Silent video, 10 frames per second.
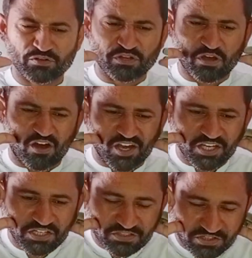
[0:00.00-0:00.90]
they
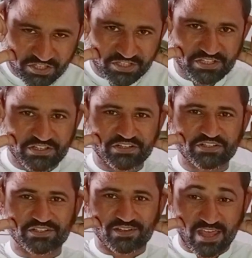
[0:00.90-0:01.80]
hide
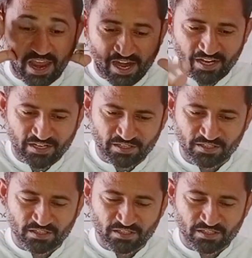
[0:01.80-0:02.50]
their head